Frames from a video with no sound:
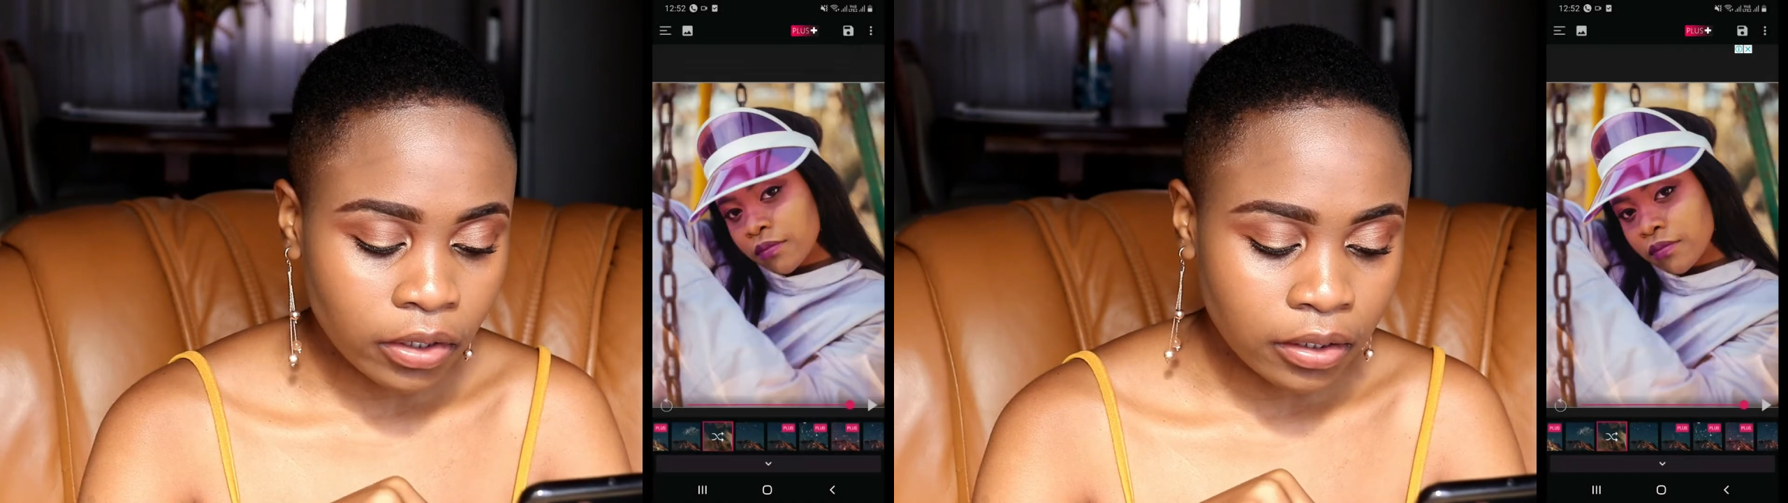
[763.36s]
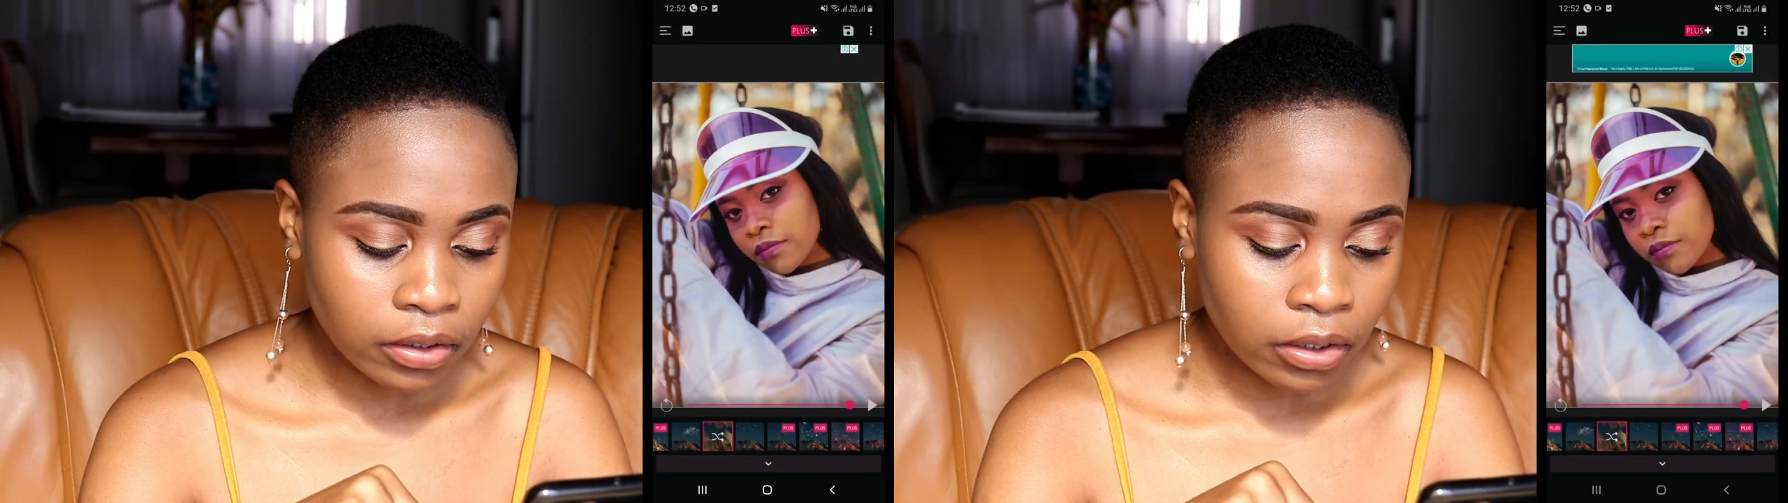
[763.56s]

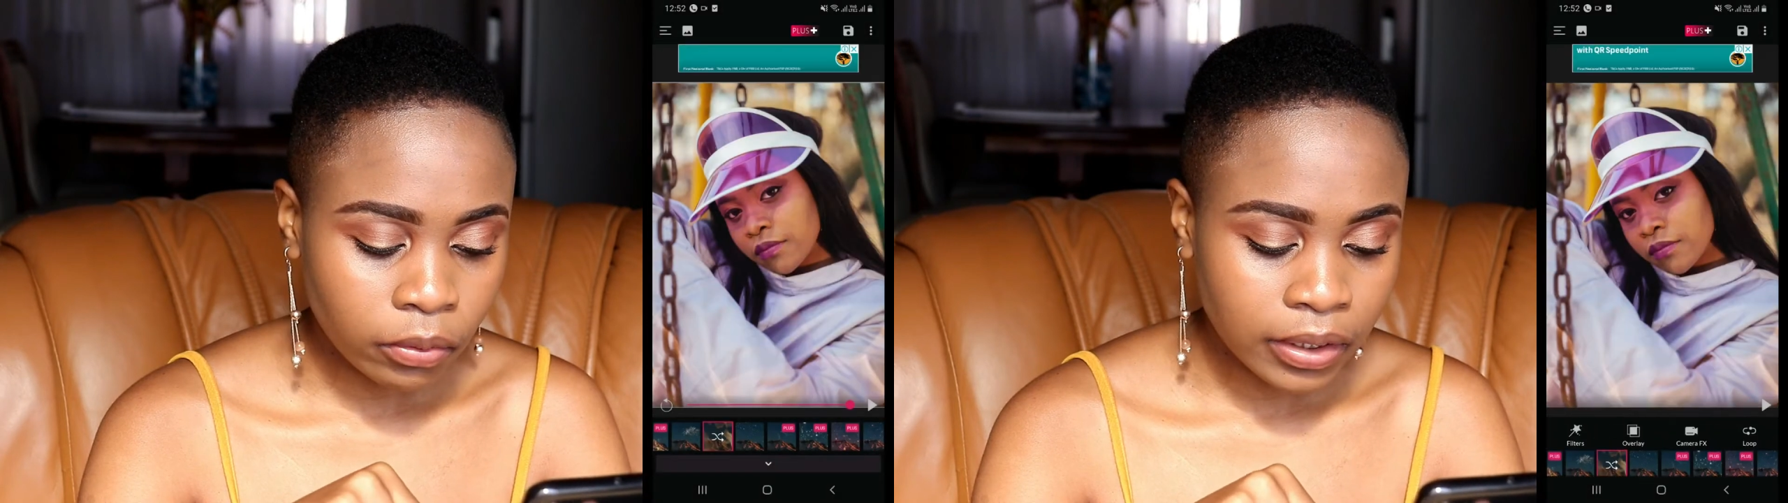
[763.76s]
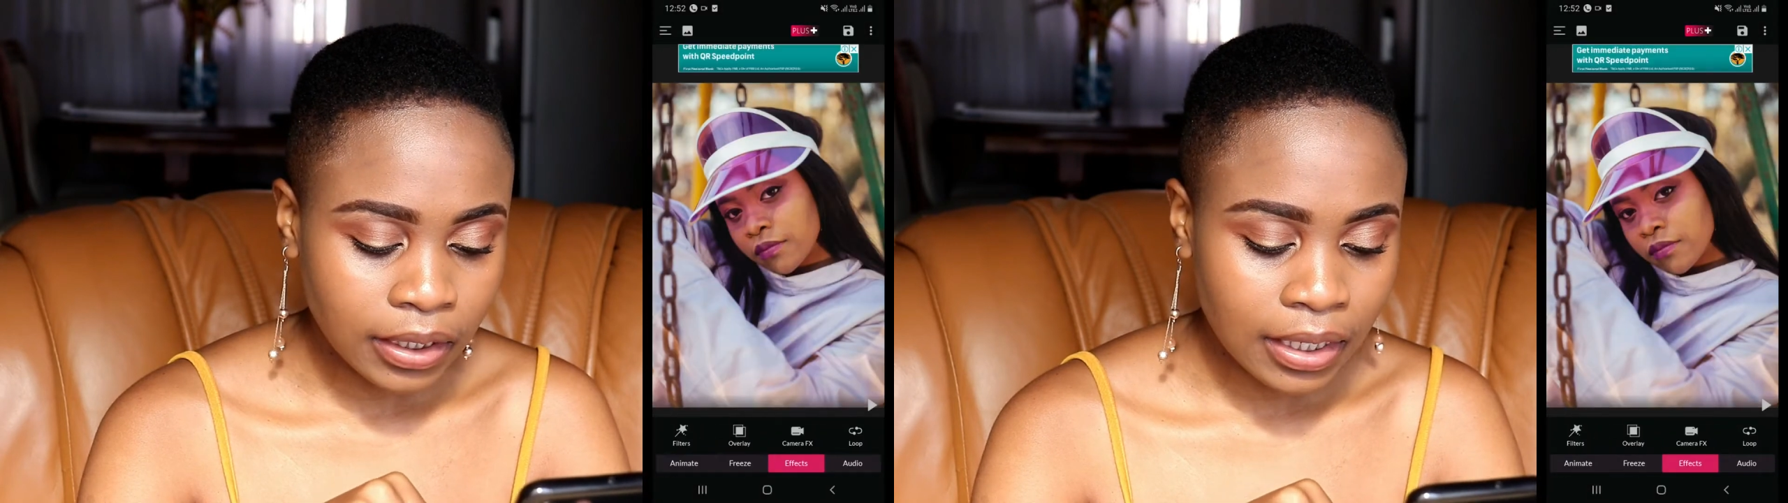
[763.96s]
okay, no, I
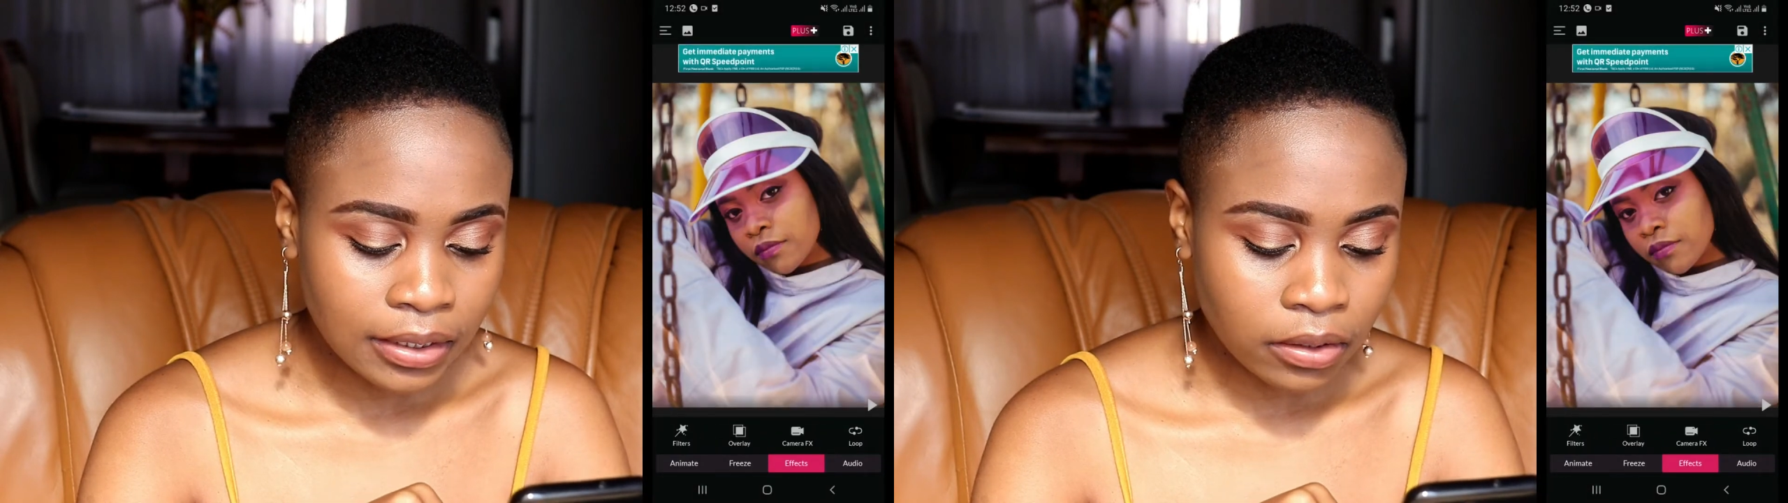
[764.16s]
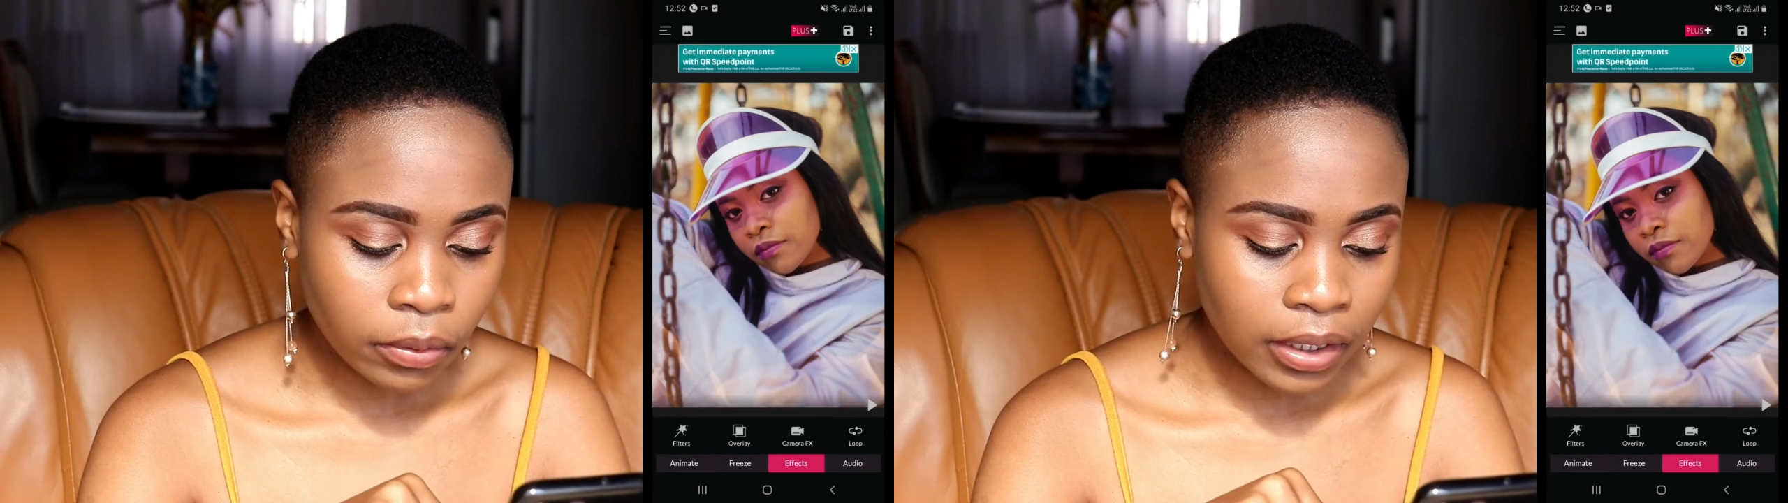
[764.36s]
don't want to
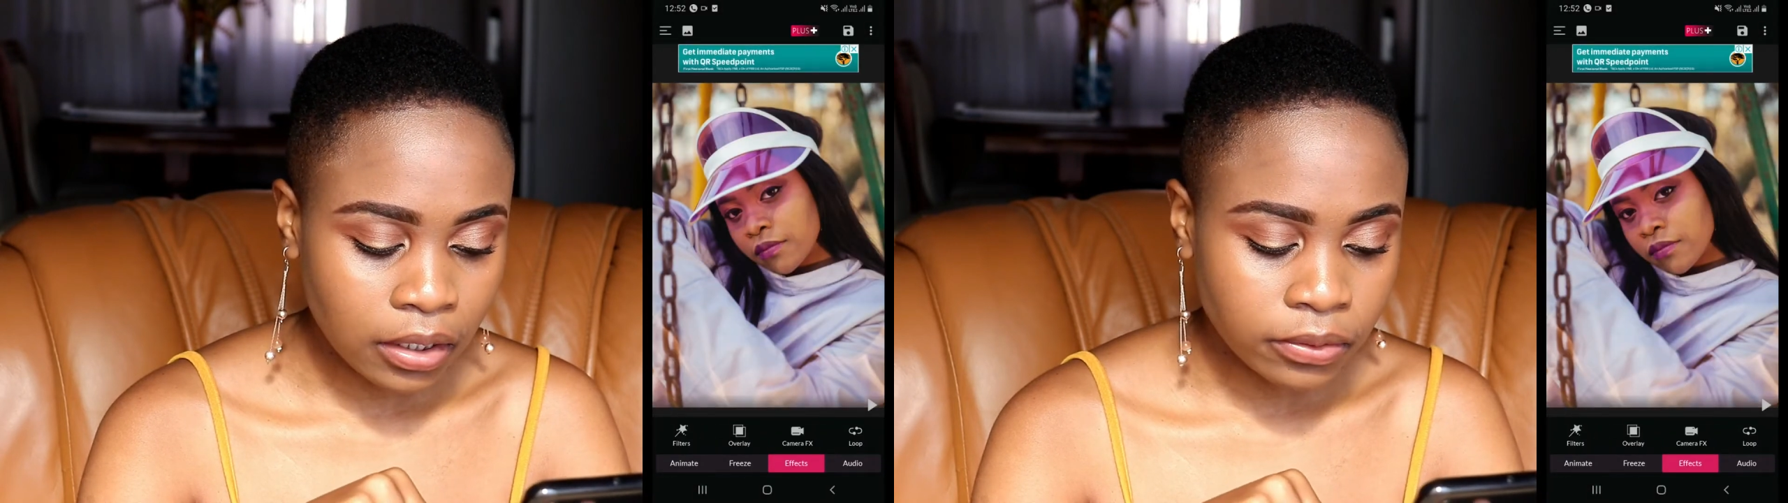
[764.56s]
cancel it.